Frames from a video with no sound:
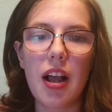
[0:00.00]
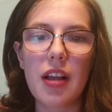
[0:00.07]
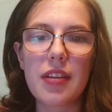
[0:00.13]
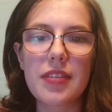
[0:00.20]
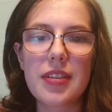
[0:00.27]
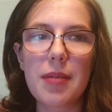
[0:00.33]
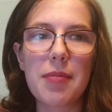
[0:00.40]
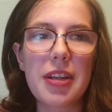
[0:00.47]

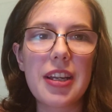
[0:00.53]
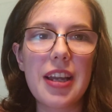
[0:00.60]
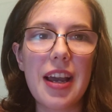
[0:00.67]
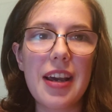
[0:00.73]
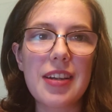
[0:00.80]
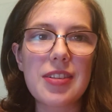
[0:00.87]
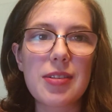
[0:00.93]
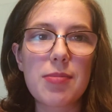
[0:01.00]
Somebody
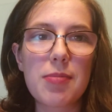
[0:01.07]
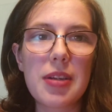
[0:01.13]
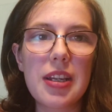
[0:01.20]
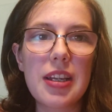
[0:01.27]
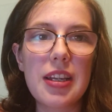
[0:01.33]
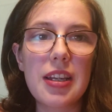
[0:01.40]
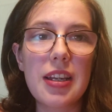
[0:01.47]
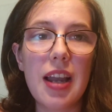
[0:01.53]
asked
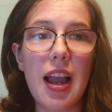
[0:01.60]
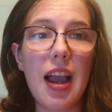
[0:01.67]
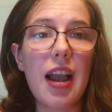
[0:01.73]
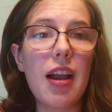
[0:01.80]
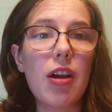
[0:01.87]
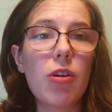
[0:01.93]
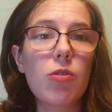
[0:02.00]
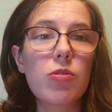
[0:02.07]
me
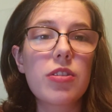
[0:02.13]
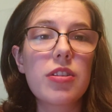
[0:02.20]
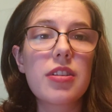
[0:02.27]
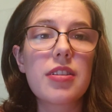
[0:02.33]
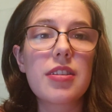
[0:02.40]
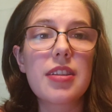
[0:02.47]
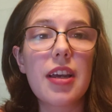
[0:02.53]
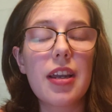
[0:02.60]
how to
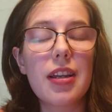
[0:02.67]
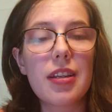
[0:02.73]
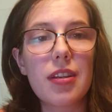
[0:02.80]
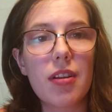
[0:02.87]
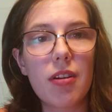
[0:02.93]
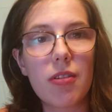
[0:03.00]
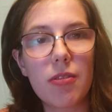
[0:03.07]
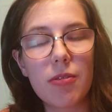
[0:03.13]
say
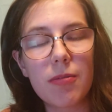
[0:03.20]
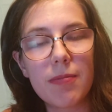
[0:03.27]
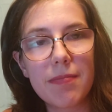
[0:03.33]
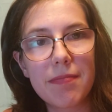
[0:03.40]
no